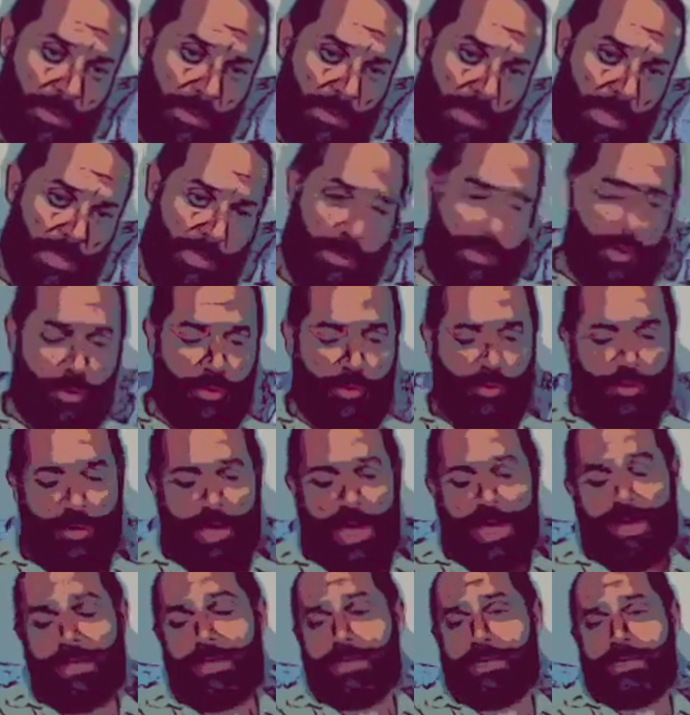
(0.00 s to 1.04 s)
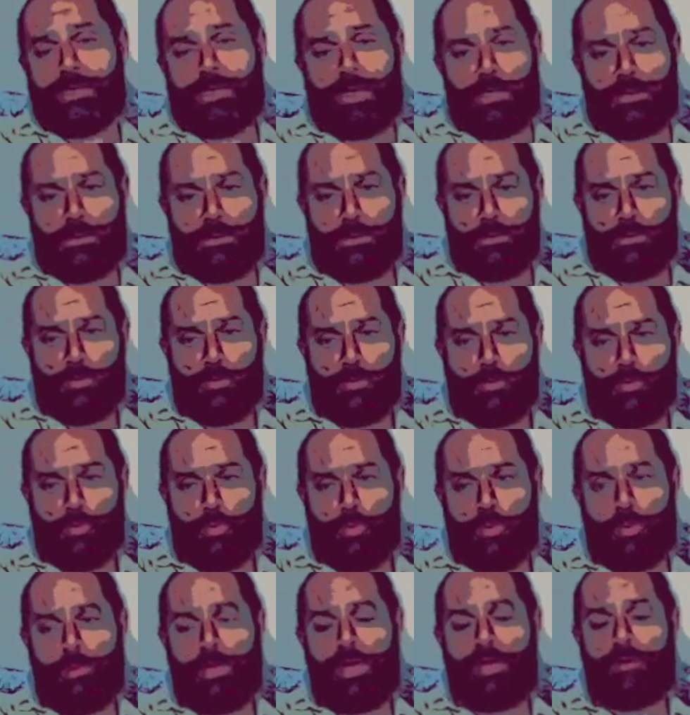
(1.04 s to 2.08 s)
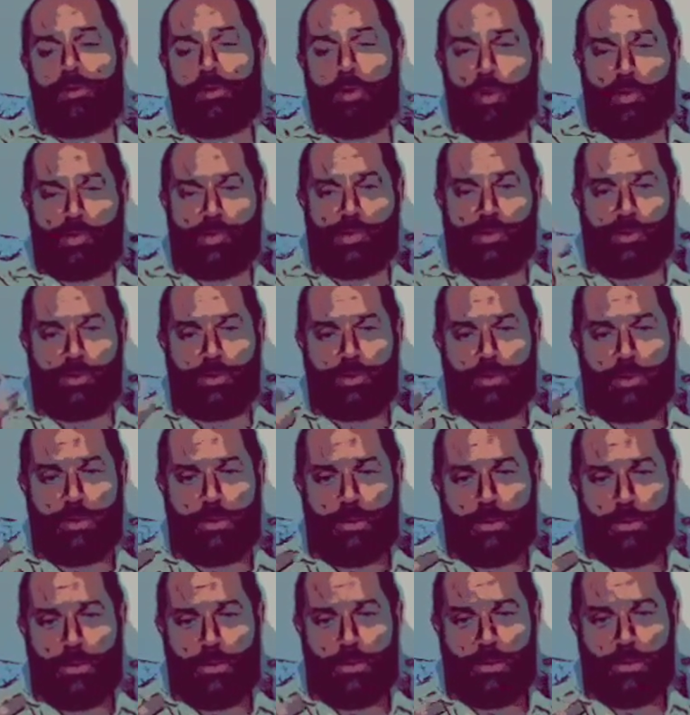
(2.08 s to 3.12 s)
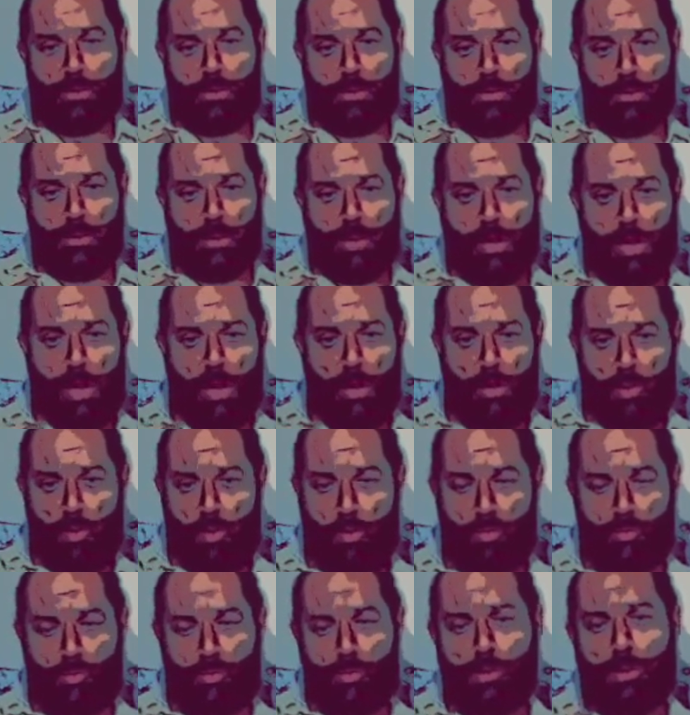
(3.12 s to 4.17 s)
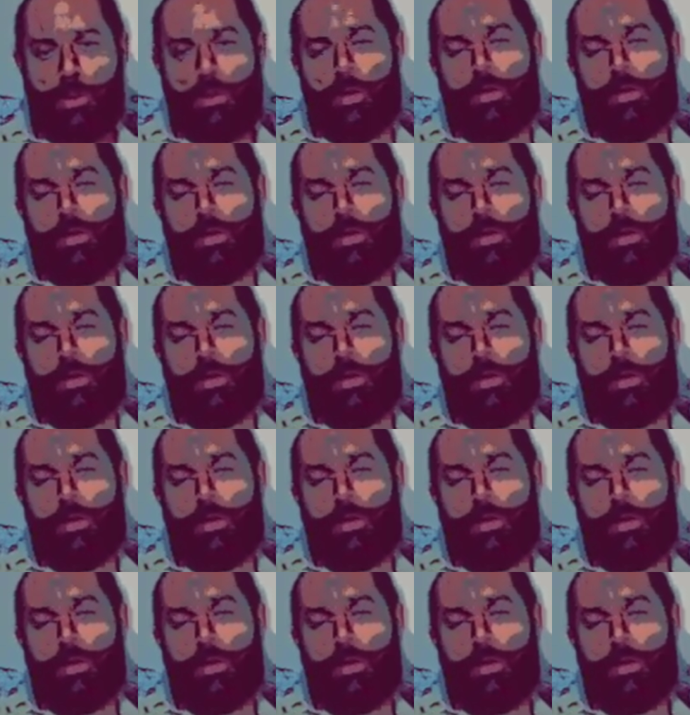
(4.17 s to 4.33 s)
And so to that extent, we make thoughts our own.